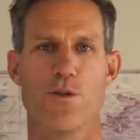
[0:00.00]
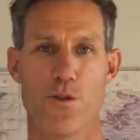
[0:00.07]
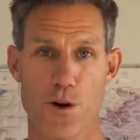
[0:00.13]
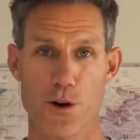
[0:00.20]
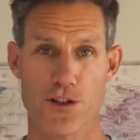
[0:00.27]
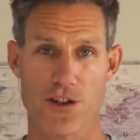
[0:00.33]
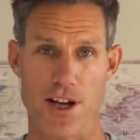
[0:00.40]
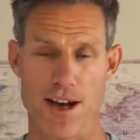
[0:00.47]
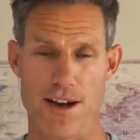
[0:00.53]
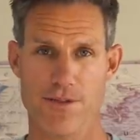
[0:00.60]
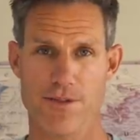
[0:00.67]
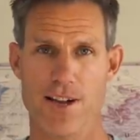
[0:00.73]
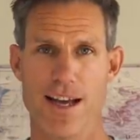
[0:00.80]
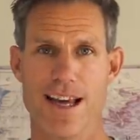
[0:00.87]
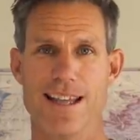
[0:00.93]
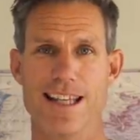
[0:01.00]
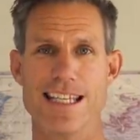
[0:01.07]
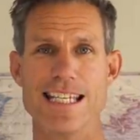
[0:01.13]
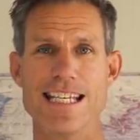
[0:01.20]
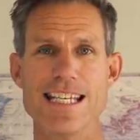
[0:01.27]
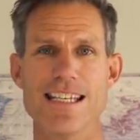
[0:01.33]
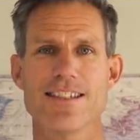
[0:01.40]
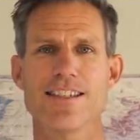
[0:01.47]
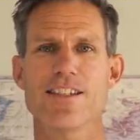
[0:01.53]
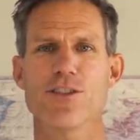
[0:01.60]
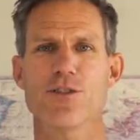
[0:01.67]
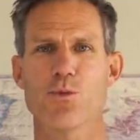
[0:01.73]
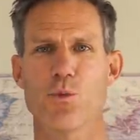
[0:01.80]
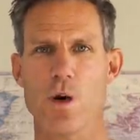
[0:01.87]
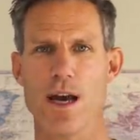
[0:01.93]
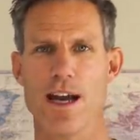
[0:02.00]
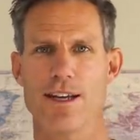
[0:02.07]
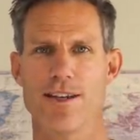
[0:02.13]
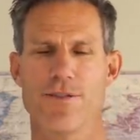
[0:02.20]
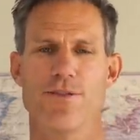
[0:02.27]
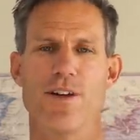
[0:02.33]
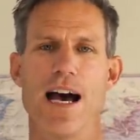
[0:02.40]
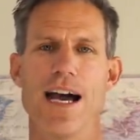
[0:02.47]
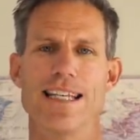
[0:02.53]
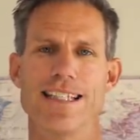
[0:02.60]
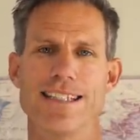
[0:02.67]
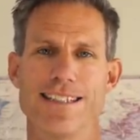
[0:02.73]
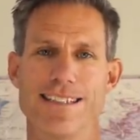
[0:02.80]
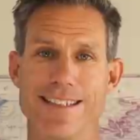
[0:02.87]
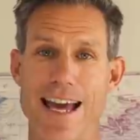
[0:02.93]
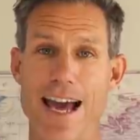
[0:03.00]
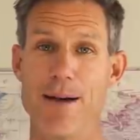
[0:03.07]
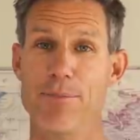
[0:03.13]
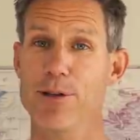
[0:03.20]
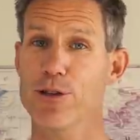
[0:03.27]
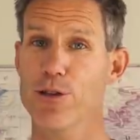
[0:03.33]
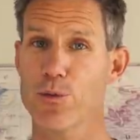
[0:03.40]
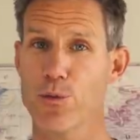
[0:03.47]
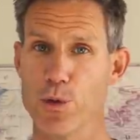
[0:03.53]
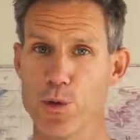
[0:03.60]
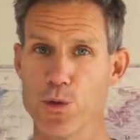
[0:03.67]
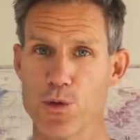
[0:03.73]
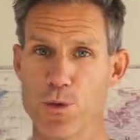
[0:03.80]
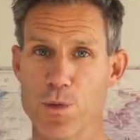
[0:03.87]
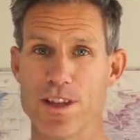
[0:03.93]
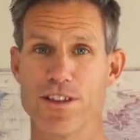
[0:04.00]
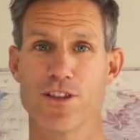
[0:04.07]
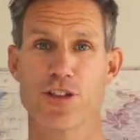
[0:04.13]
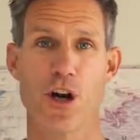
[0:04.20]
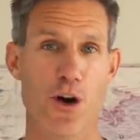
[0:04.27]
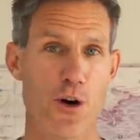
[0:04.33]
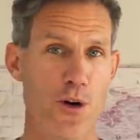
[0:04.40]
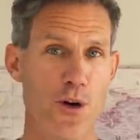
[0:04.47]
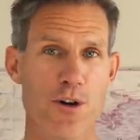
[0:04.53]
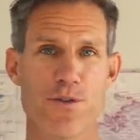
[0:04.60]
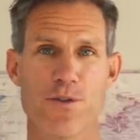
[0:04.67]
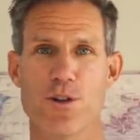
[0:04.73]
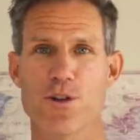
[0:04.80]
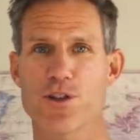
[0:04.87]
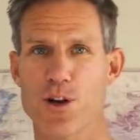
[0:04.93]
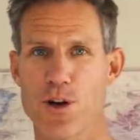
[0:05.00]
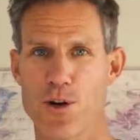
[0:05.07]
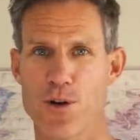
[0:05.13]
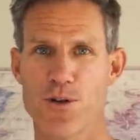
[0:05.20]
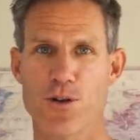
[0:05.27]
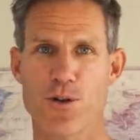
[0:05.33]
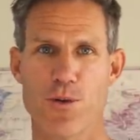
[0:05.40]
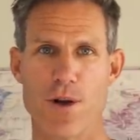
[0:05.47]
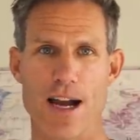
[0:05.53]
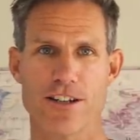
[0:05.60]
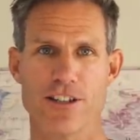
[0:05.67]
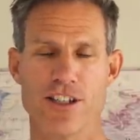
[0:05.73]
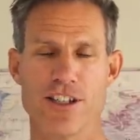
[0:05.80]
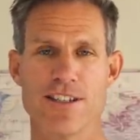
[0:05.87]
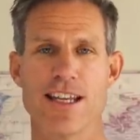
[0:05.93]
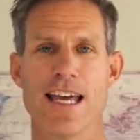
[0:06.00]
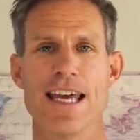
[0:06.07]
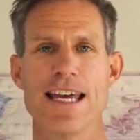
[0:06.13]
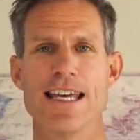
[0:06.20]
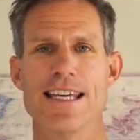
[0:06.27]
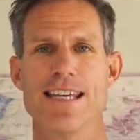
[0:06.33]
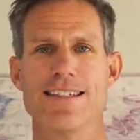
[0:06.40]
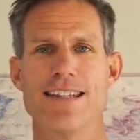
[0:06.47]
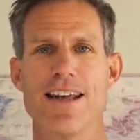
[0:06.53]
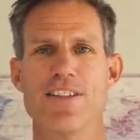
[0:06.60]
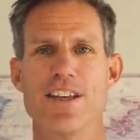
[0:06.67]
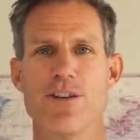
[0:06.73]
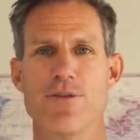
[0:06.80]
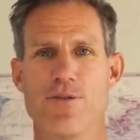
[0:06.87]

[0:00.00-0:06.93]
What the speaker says: First off, the easiest way to find established routes with turn-for-turn directions is at the